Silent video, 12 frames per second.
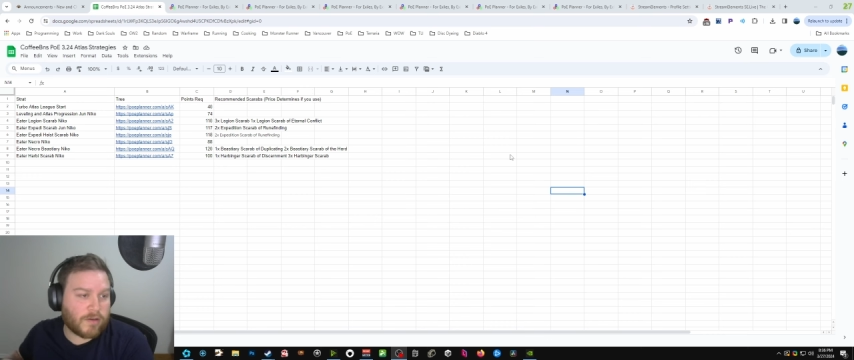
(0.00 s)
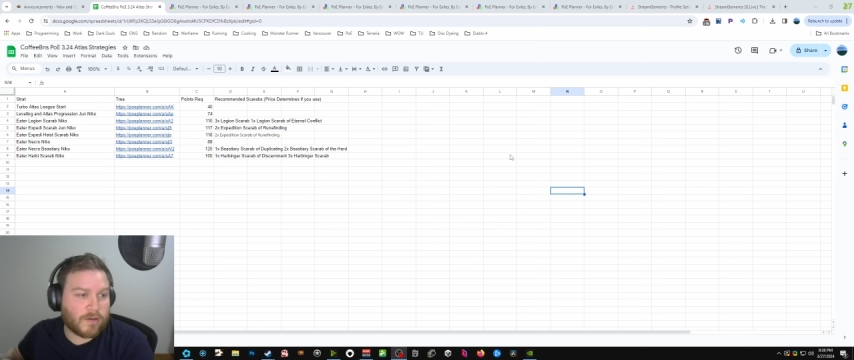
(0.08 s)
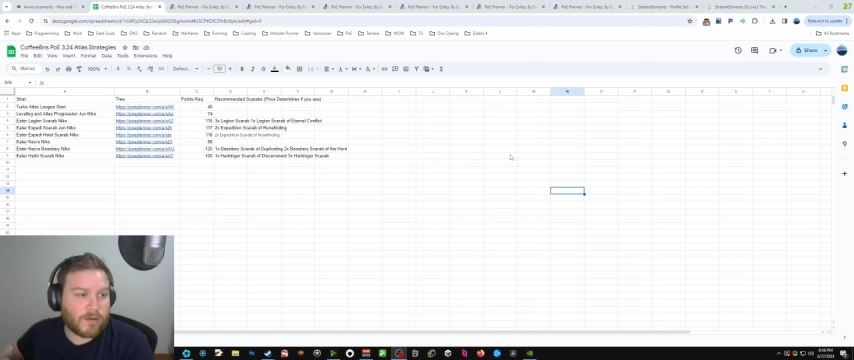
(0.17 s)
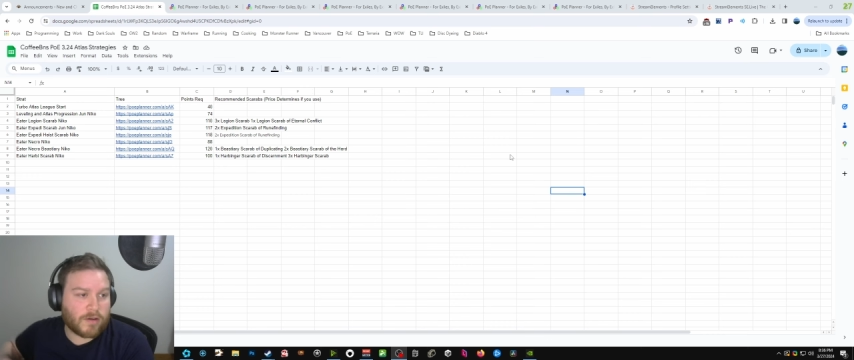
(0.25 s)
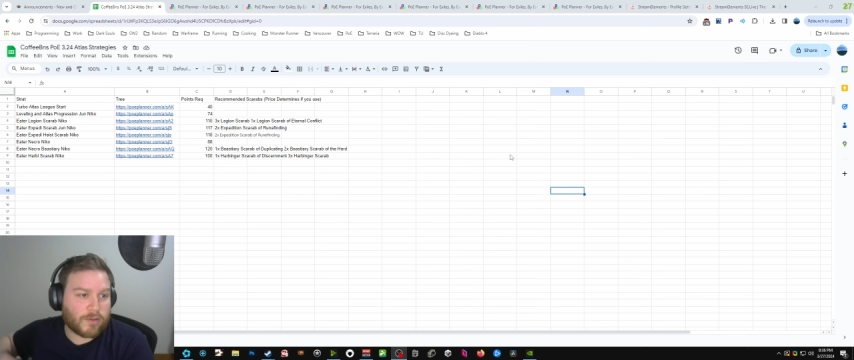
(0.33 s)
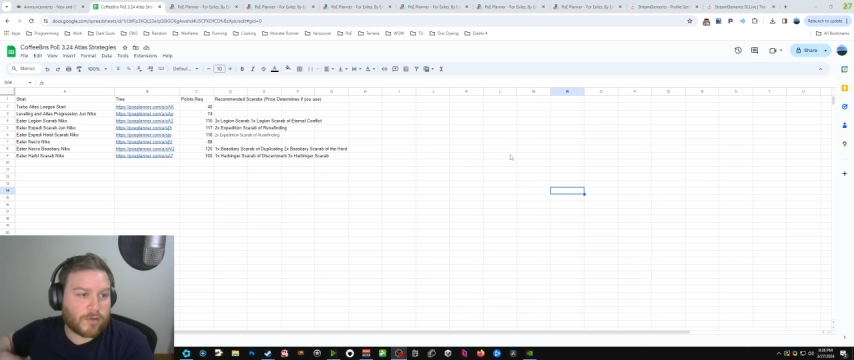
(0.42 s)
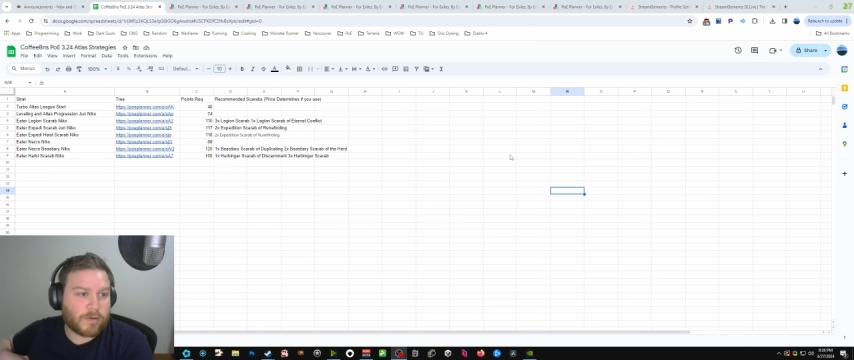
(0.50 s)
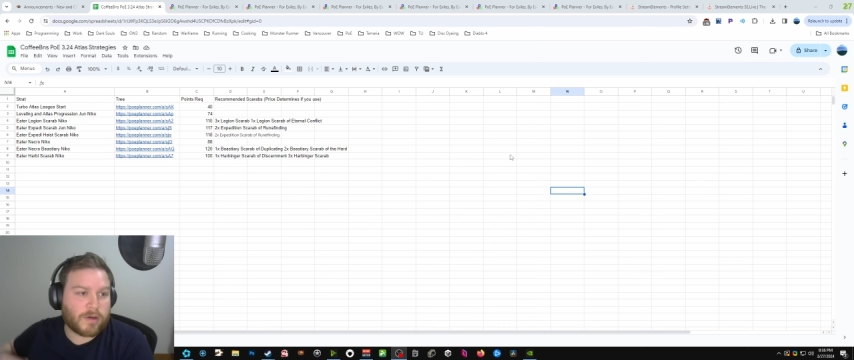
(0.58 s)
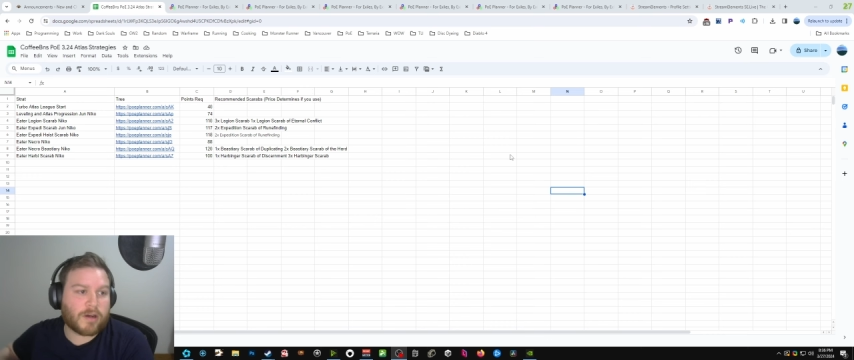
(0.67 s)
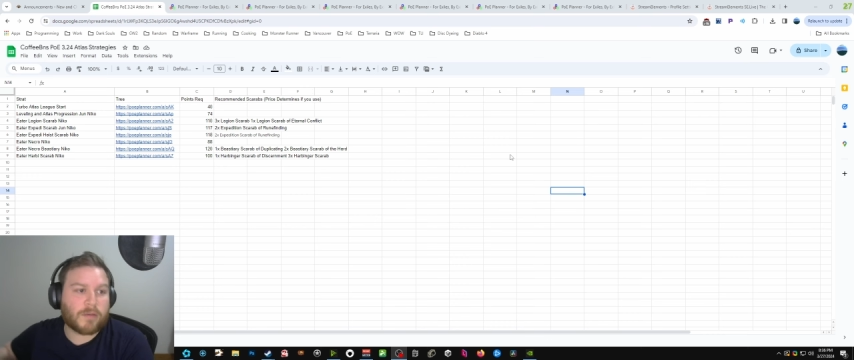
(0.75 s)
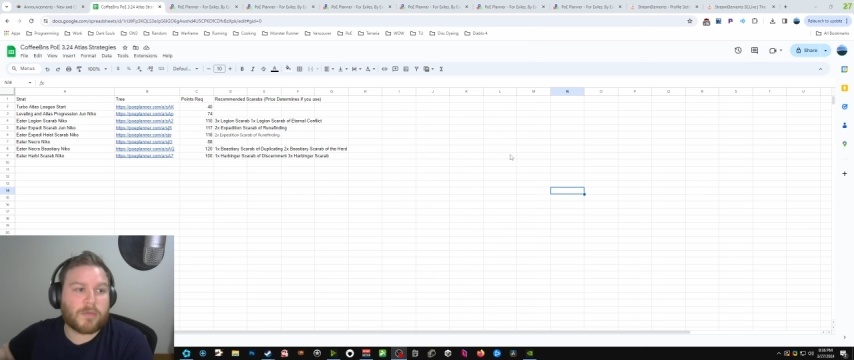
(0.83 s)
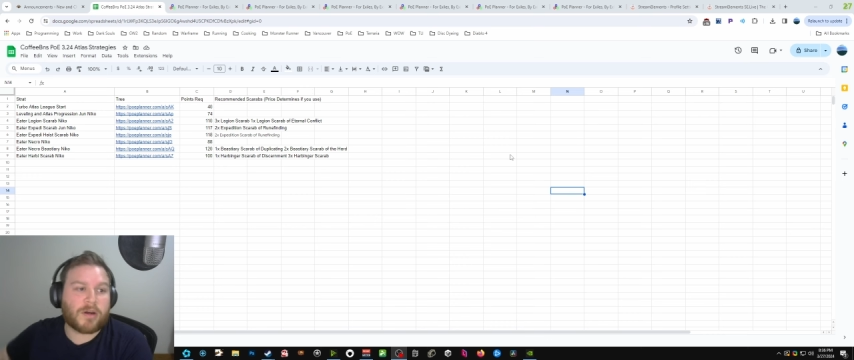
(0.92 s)
you can go through
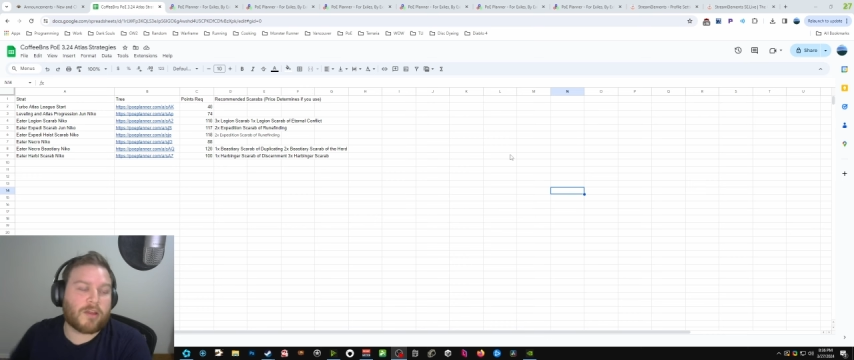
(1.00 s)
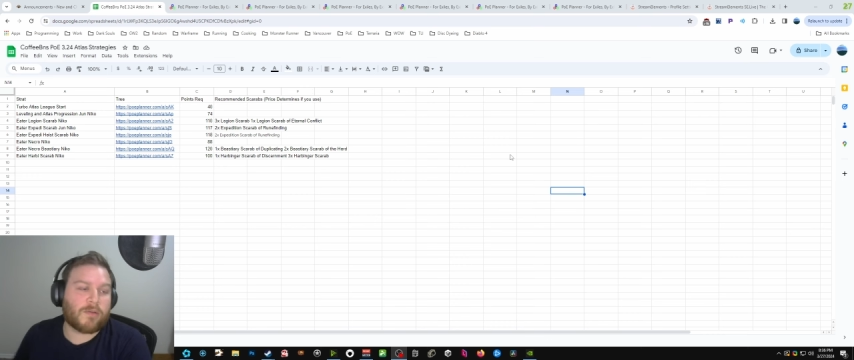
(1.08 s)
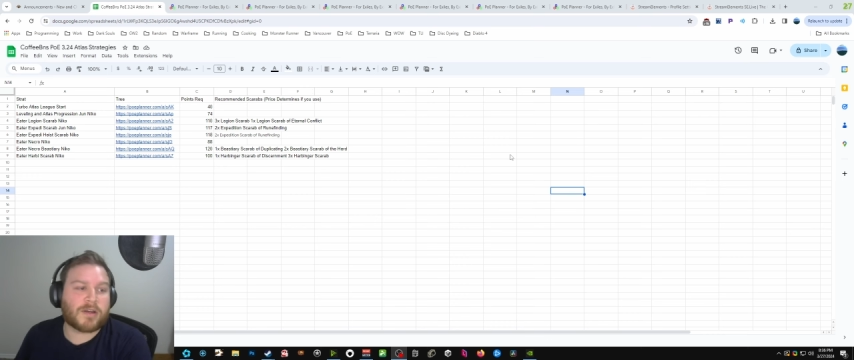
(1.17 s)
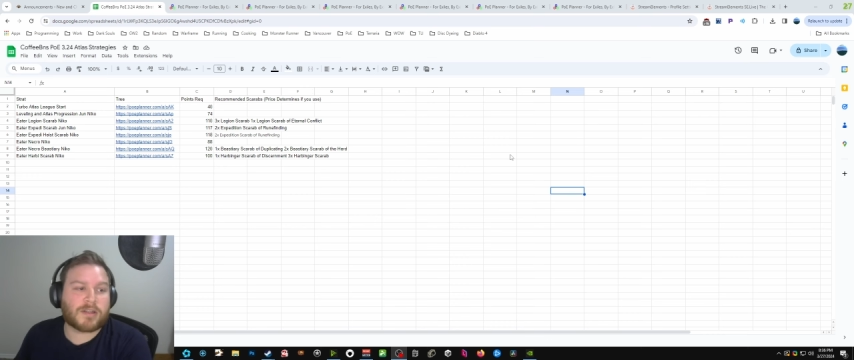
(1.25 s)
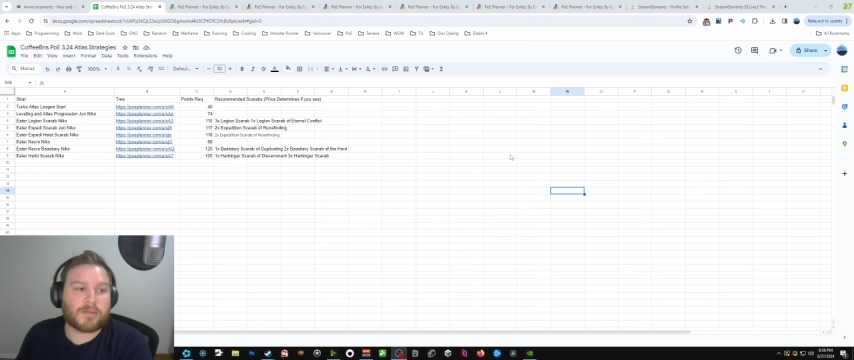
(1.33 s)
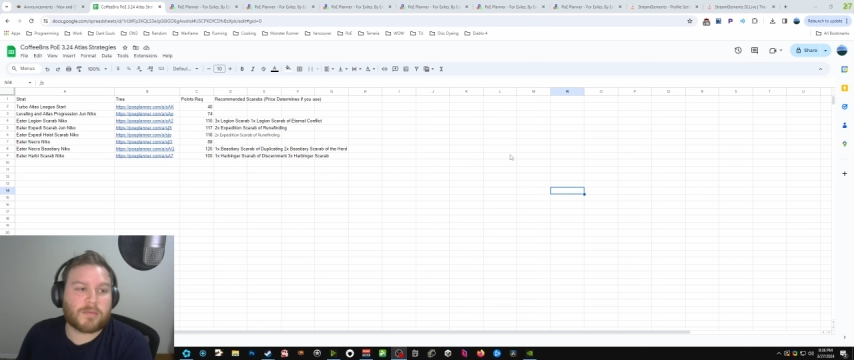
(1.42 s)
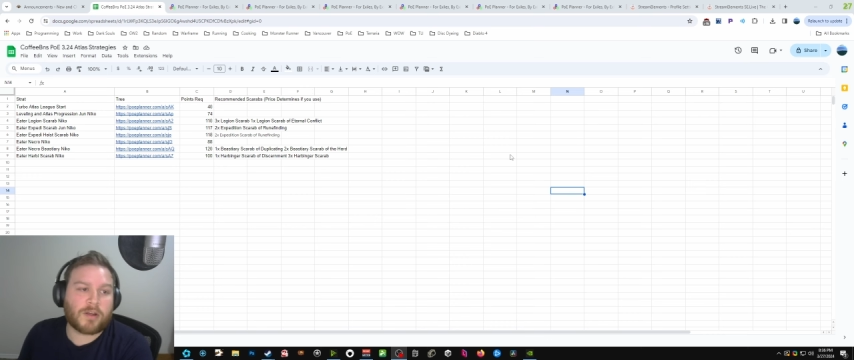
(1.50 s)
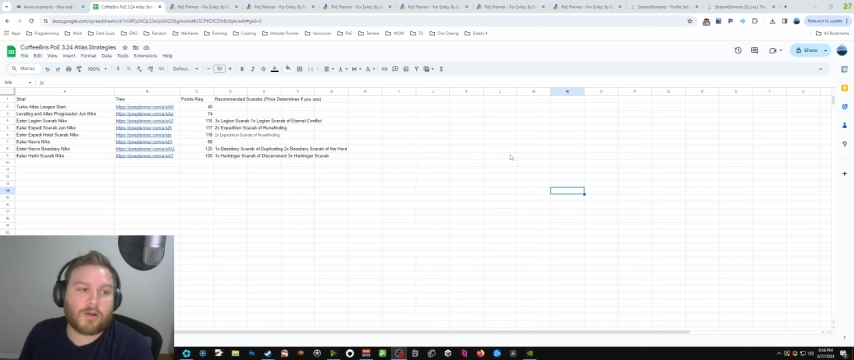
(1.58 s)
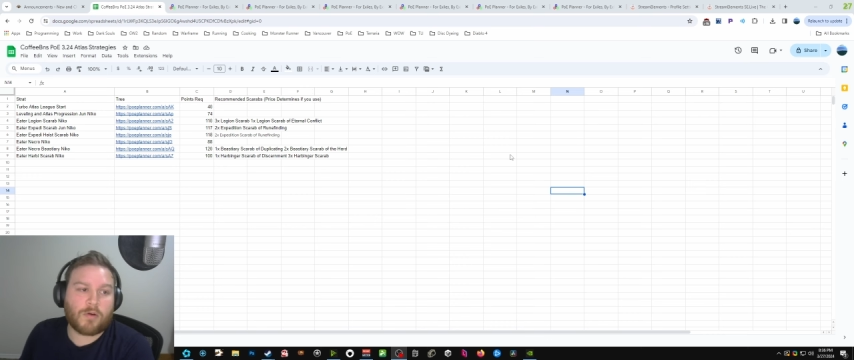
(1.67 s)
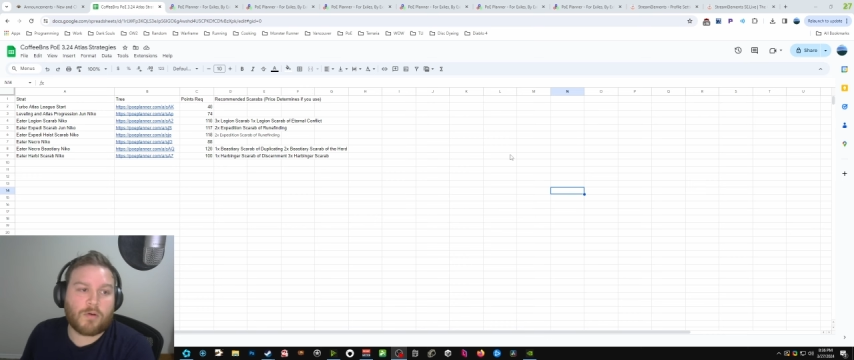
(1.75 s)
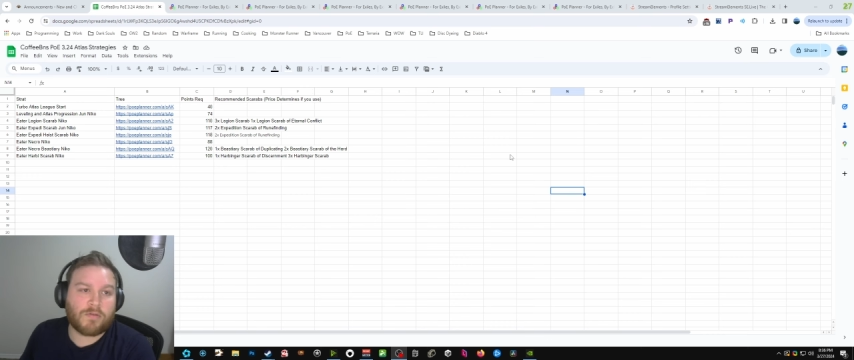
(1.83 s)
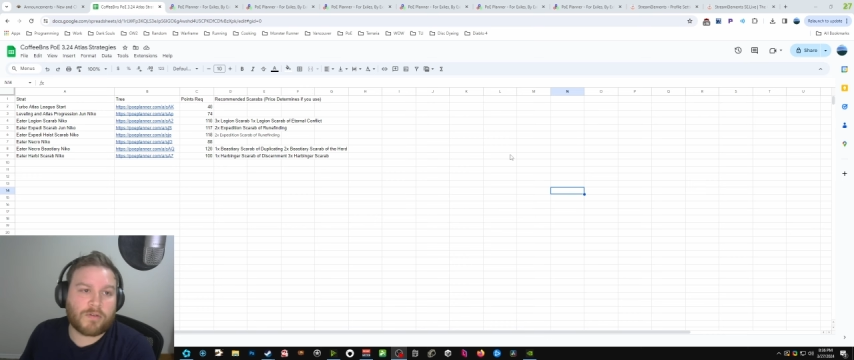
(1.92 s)
here, but otherwise I'm going to
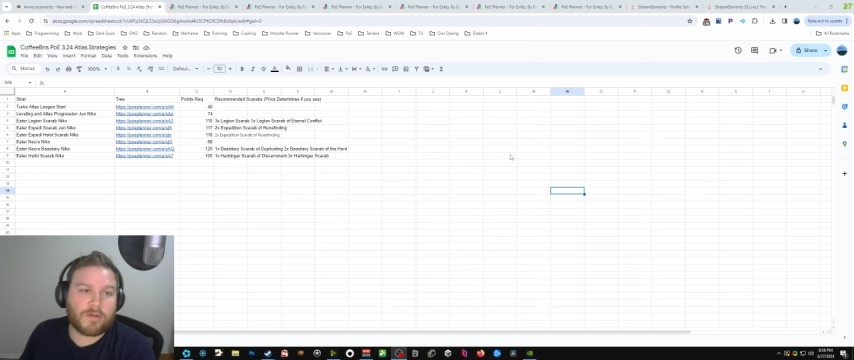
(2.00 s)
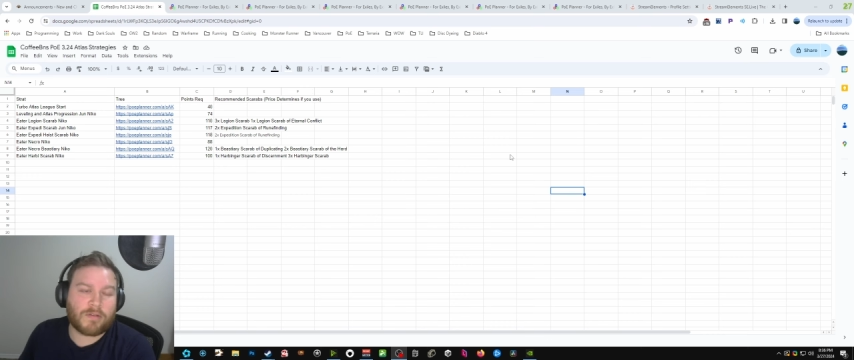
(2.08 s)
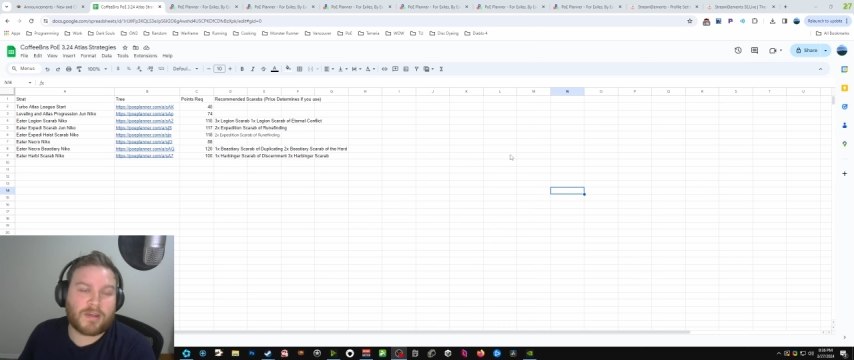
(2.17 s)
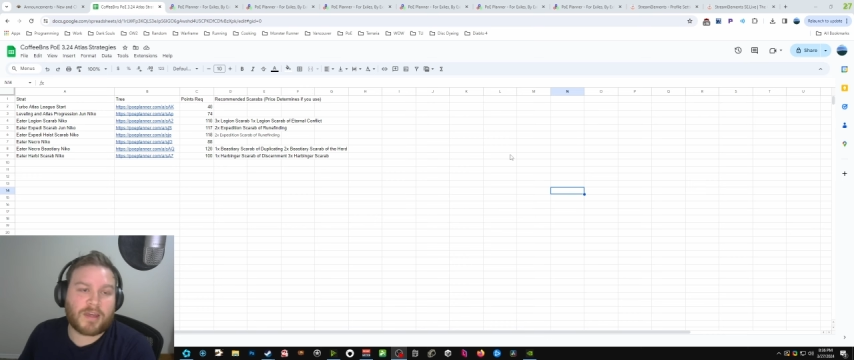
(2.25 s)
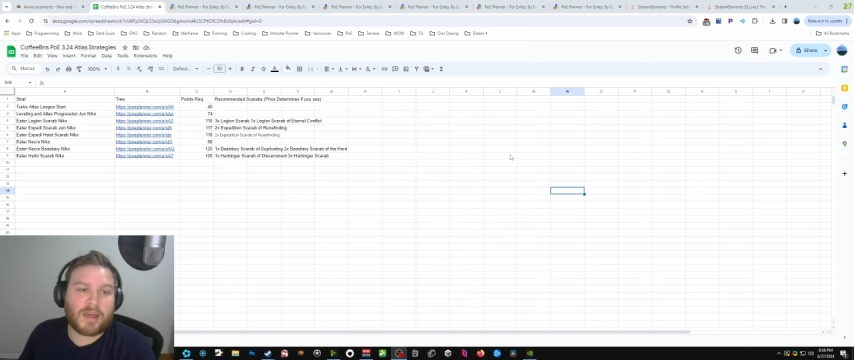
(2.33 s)
go over the